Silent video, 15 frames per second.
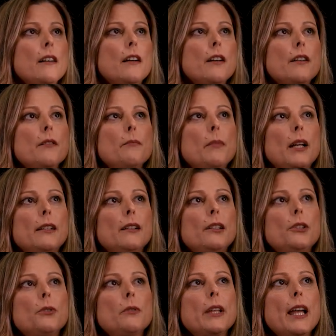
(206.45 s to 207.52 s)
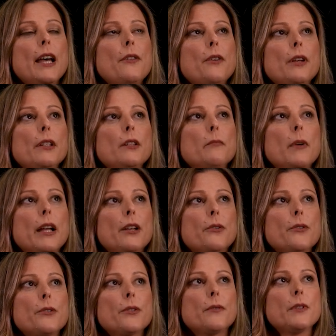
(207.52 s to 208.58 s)
are bundled together in the
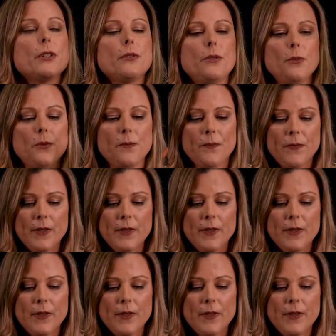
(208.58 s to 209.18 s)
microservice too.